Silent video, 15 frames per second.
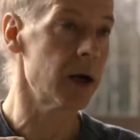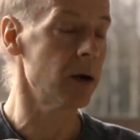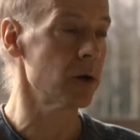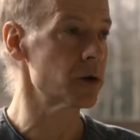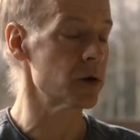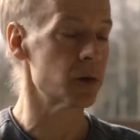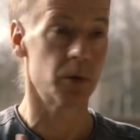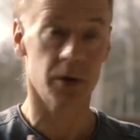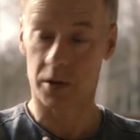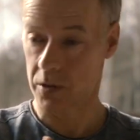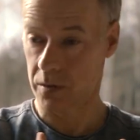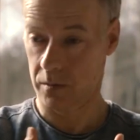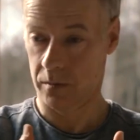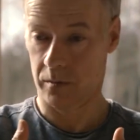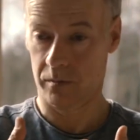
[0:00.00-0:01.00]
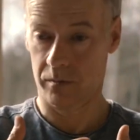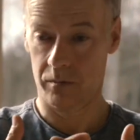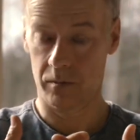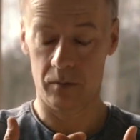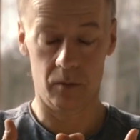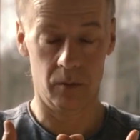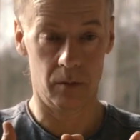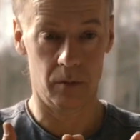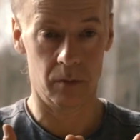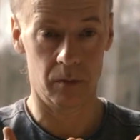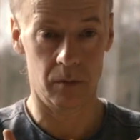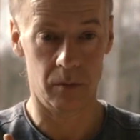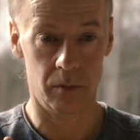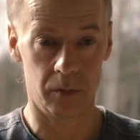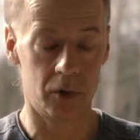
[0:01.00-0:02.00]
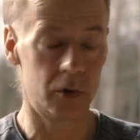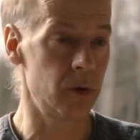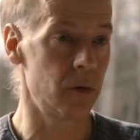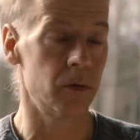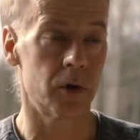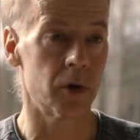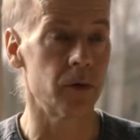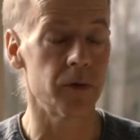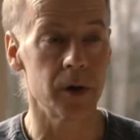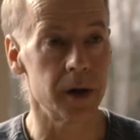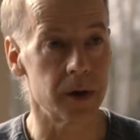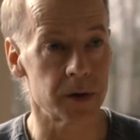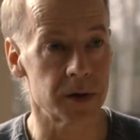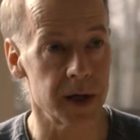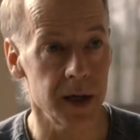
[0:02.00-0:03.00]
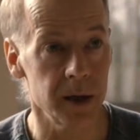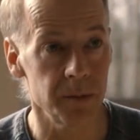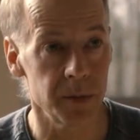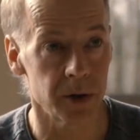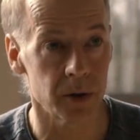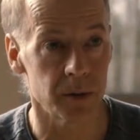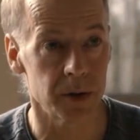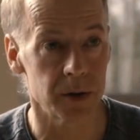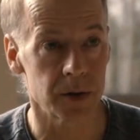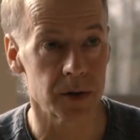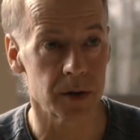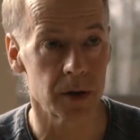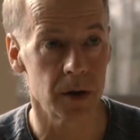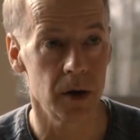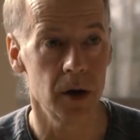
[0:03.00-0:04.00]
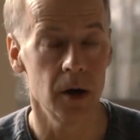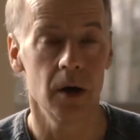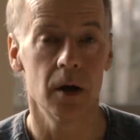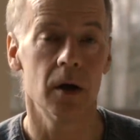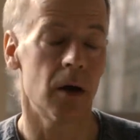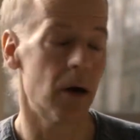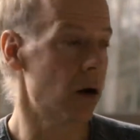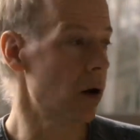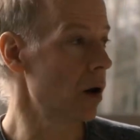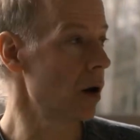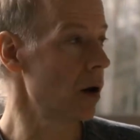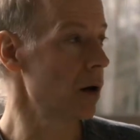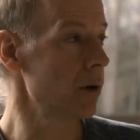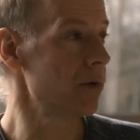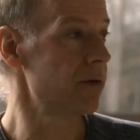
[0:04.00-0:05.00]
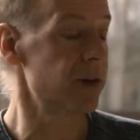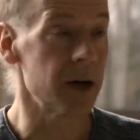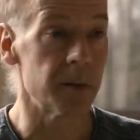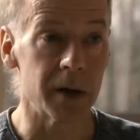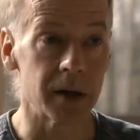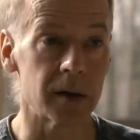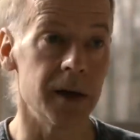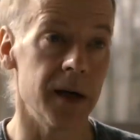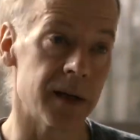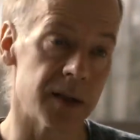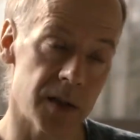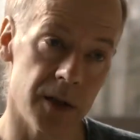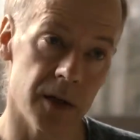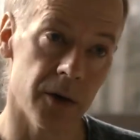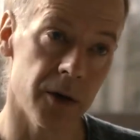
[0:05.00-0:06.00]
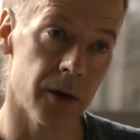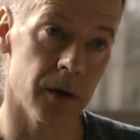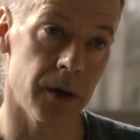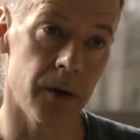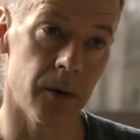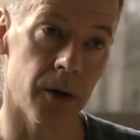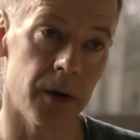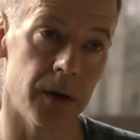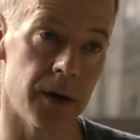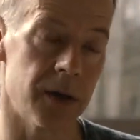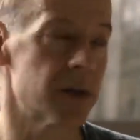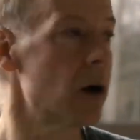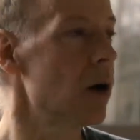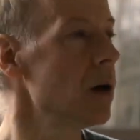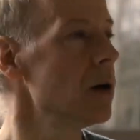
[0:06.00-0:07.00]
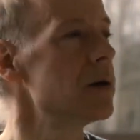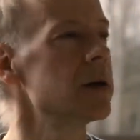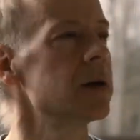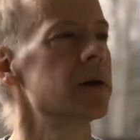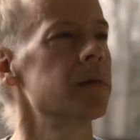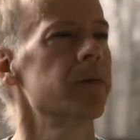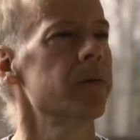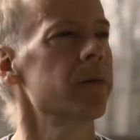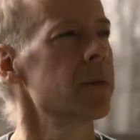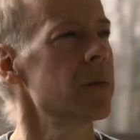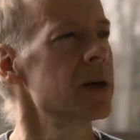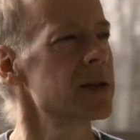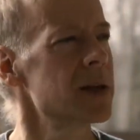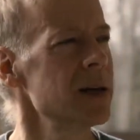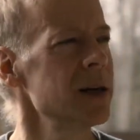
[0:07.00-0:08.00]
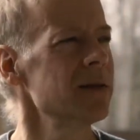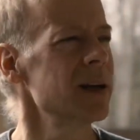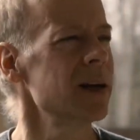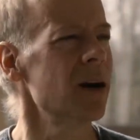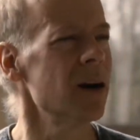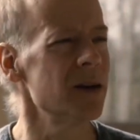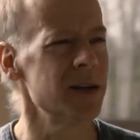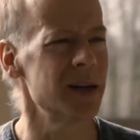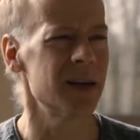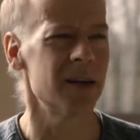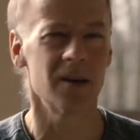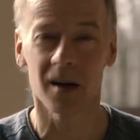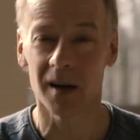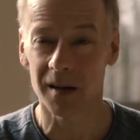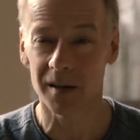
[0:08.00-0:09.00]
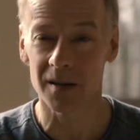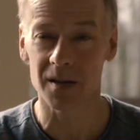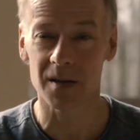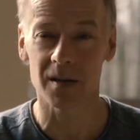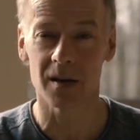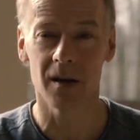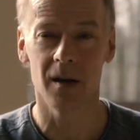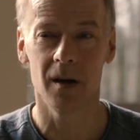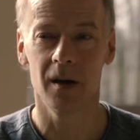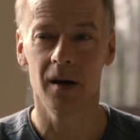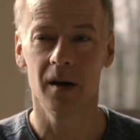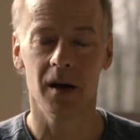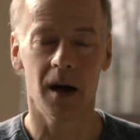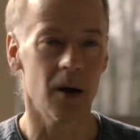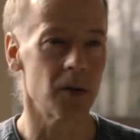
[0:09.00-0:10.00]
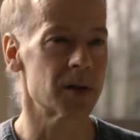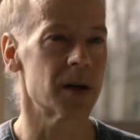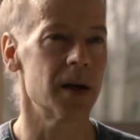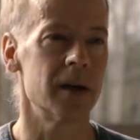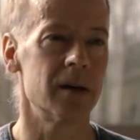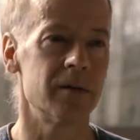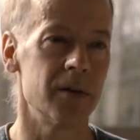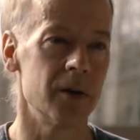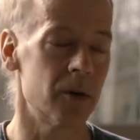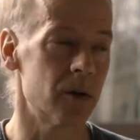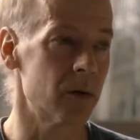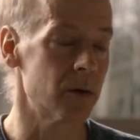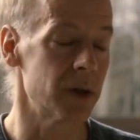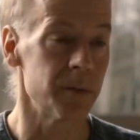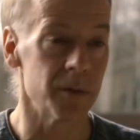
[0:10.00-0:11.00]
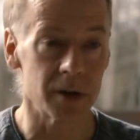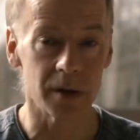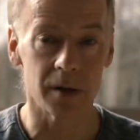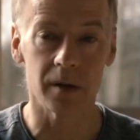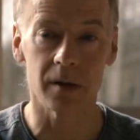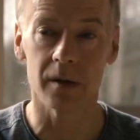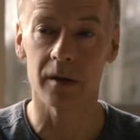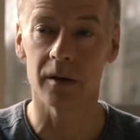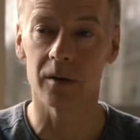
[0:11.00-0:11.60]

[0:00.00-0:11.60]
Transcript: cultures, which don't really understand pyramids, are fundamentally exteriorly oriented. It's kind of like hard to get an audience outside of limited